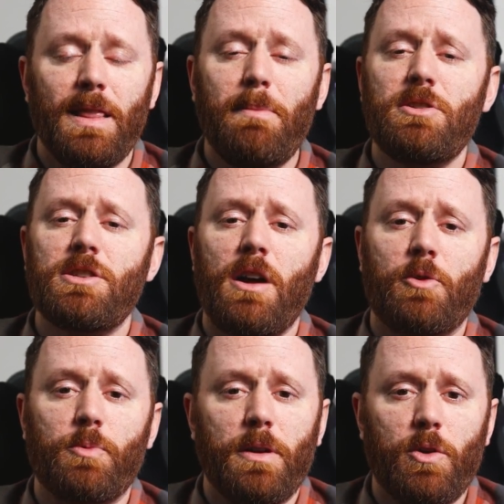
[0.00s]
let me just talk
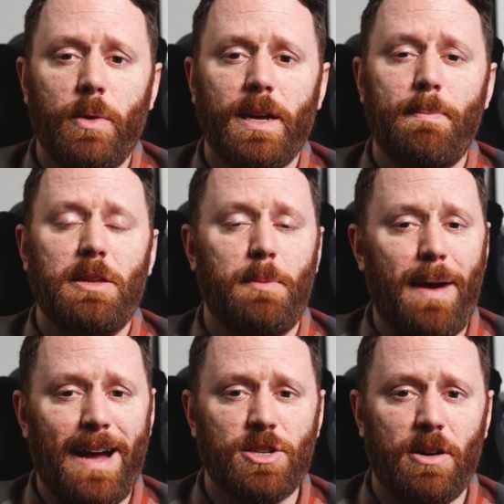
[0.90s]
real quick about the
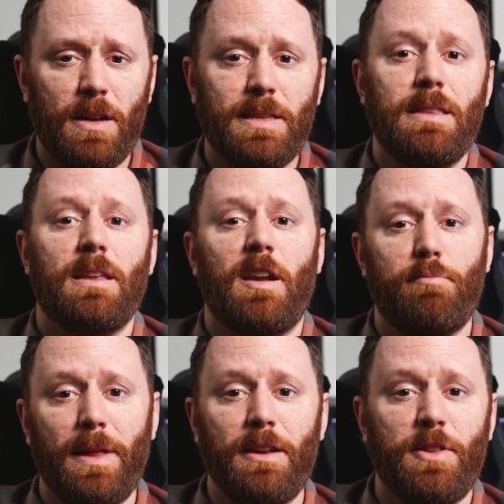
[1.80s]
patch content that I've
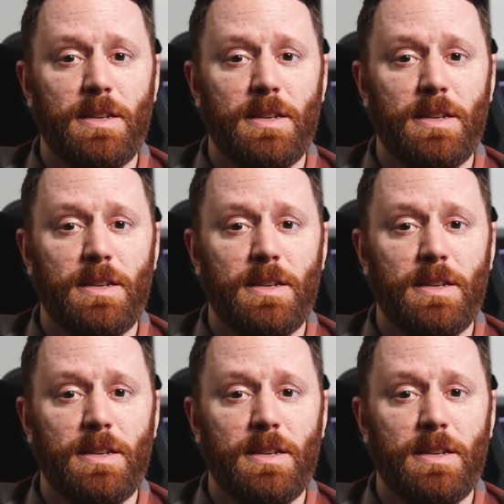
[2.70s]
played